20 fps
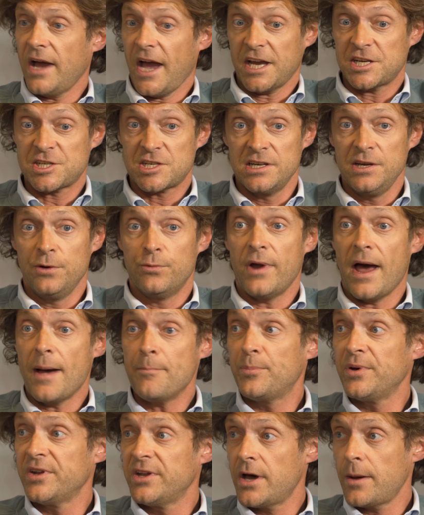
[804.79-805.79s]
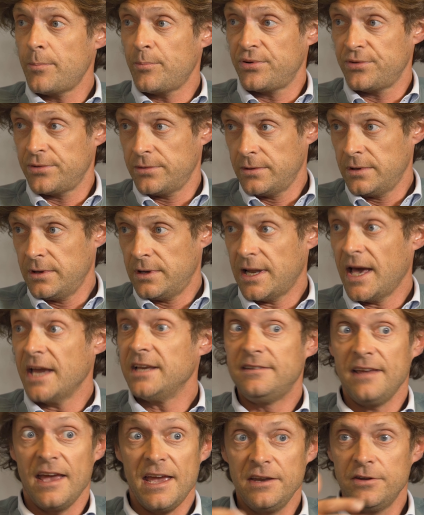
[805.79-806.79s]
actually ramp it up,
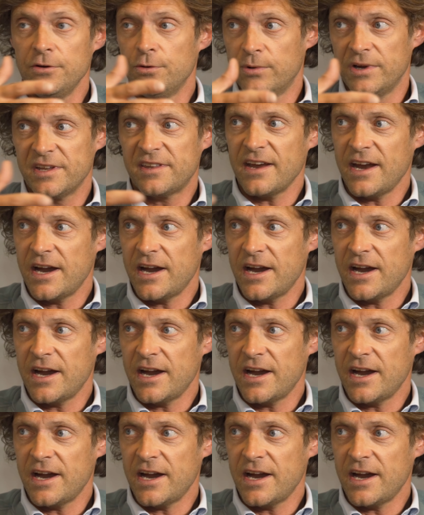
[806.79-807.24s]
like they do with